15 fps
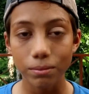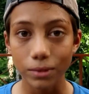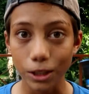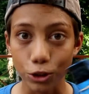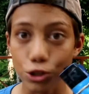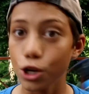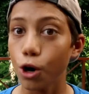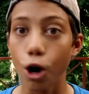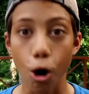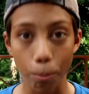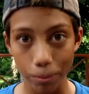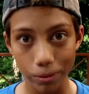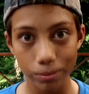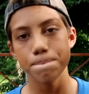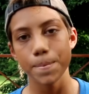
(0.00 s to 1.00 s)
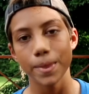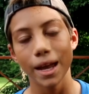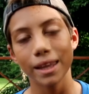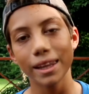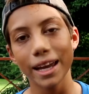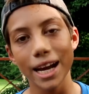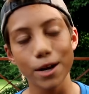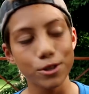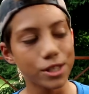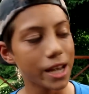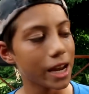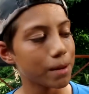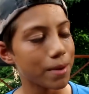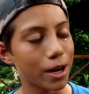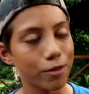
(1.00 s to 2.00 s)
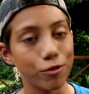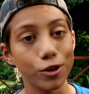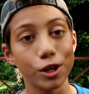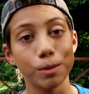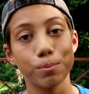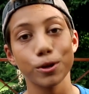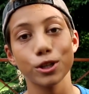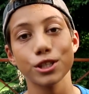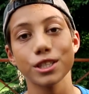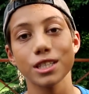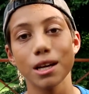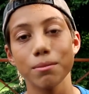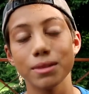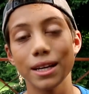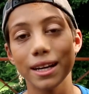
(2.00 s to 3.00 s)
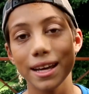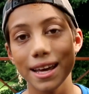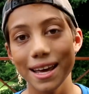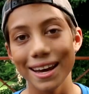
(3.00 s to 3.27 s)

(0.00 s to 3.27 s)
there's no hope. And like I was saying about if you're going to purchase something,